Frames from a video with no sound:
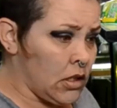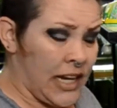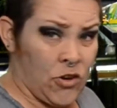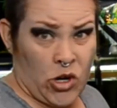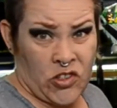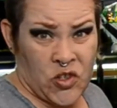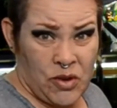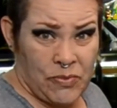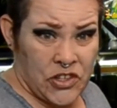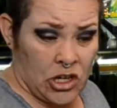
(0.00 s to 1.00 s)
in order to
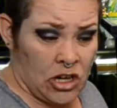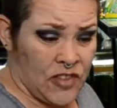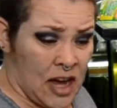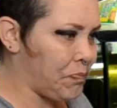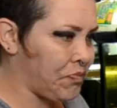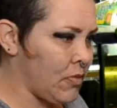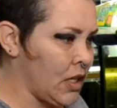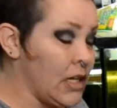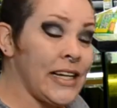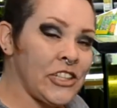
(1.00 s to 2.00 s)
observe them.
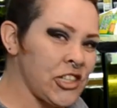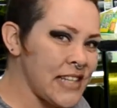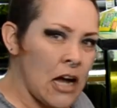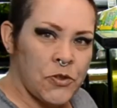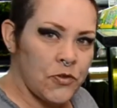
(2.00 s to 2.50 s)
It just helps